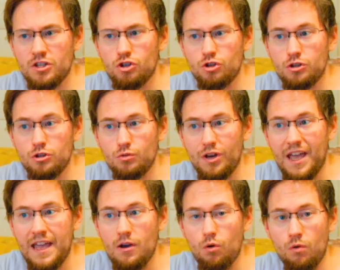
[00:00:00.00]
to do
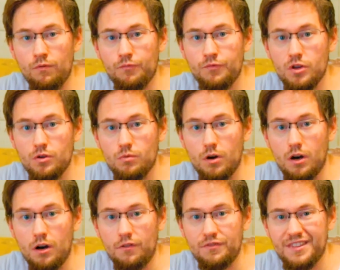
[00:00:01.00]
an overview
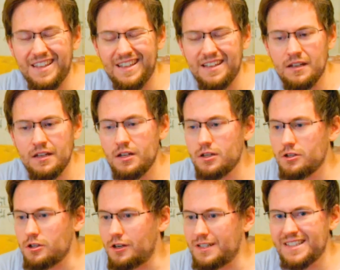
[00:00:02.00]
of the
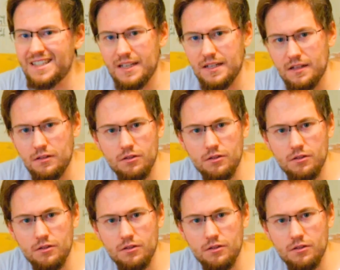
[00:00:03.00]
shot intended.